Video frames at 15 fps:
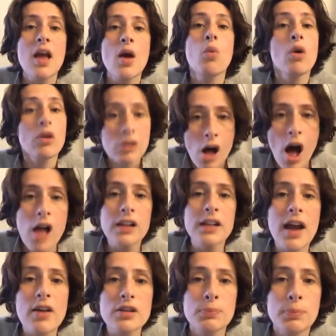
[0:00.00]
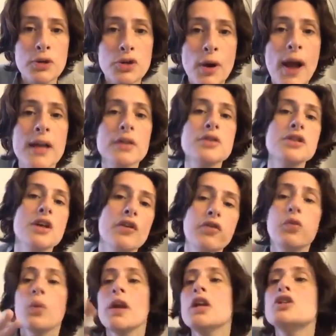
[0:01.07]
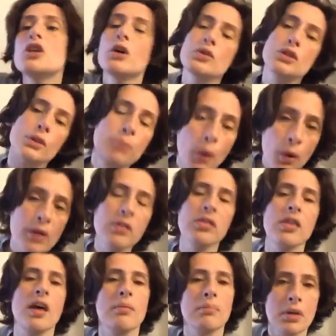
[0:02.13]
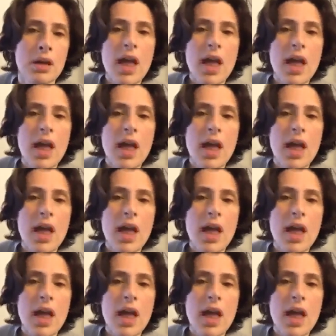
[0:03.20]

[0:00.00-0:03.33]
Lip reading: we'll call it out as betrayals if we don't support them.